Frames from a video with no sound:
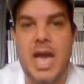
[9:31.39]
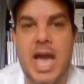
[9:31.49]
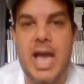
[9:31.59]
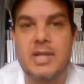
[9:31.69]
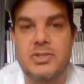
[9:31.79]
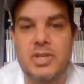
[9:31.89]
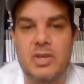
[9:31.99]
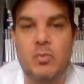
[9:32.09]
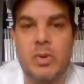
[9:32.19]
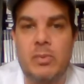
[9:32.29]
and
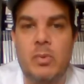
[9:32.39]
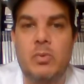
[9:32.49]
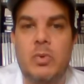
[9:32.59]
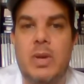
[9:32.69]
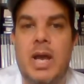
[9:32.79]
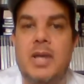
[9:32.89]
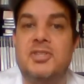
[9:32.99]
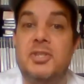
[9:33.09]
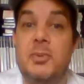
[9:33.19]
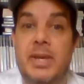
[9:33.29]
we will
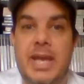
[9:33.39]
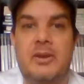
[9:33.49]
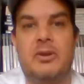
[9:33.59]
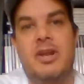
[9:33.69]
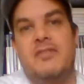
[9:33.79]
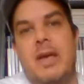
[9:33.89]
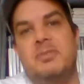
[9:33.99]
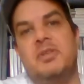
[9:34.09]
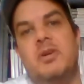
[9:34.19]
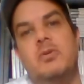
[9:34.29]
see you again on another
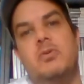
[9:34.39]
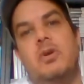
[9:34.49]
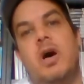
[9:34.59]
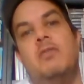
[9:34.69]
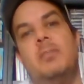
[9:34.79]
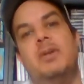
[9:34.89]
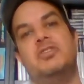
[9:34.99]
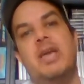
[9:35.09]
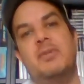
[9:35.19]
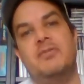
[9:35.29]
episode of the
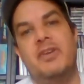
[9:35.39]
Beach Gamer.